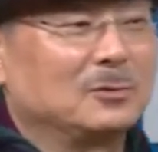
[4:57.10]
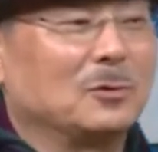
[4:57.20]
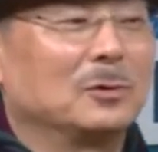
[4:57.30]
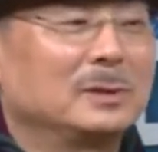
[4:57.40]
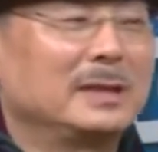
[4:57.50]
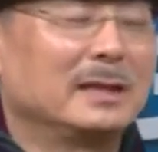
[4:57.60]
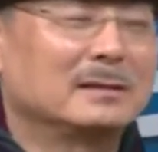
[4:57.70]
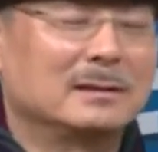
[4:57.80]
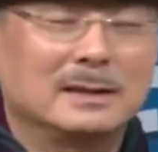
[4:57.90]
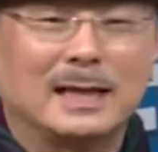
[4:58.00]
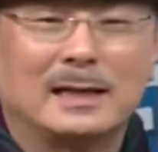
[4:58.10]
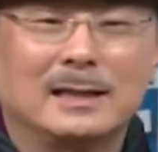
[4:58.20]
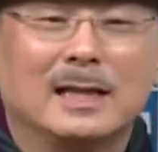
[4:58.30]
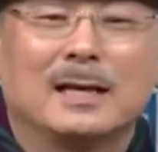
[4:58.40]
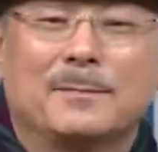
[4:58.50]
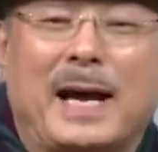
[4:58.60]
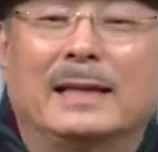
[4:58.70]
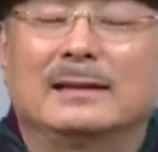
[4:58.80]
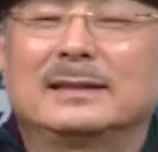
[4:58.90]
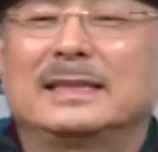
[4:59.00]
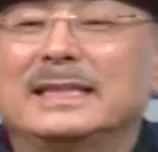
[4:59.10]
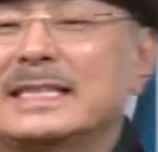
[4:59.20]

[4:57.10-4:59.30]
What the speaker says: can still get these products somewhere else.